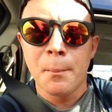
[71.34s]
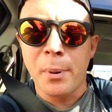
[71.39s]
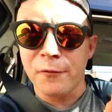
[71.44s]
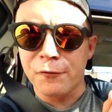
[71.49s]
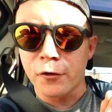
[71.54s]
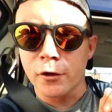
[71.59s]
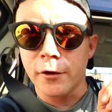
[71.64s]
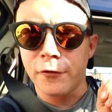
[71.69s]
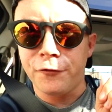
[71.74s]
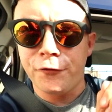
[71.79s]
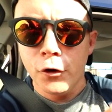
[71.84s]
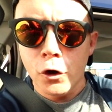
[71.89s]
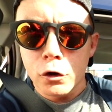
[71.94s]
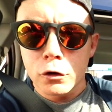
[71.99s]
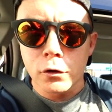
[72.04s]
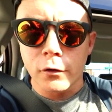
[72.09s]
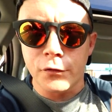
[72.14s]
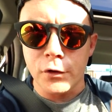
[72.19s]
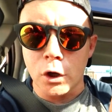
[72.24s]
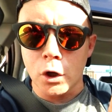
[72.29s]
But for the
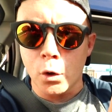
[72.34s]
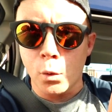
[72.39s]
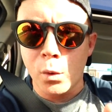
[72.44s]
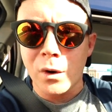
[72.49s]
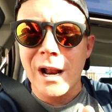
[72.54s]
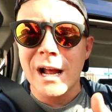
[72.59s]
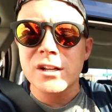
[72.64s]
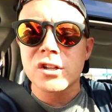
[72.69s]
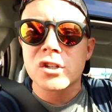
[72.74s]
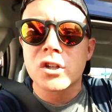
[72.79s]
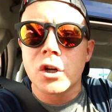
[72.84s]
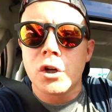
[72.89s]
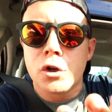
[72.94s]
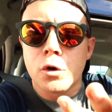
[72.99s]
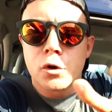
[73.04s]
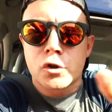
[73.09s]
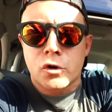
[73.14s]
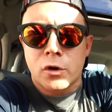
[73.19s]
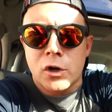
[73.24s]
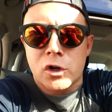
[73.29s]
food review, we're not just gonna
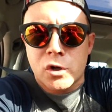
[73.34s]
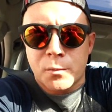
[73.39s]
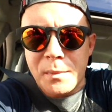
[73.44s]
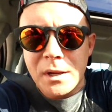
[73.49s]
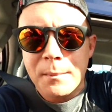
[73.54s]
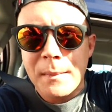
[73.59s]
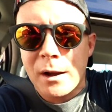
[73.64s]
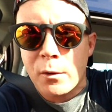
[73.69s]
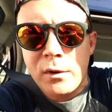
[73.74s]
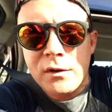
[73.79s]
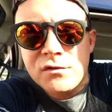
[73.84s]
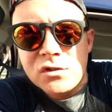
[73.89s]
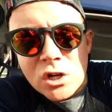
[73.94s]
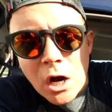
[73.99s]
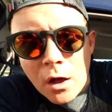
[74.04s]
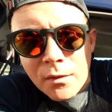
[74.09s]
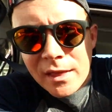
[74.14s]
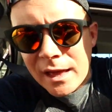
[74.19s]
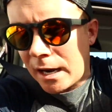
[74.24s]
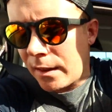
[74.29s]
do a traditional Big Mac. We've
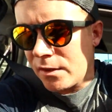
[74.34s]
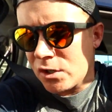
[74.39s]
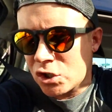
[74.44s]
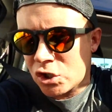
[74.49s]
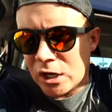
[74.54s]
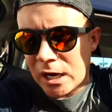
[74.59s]
done that on this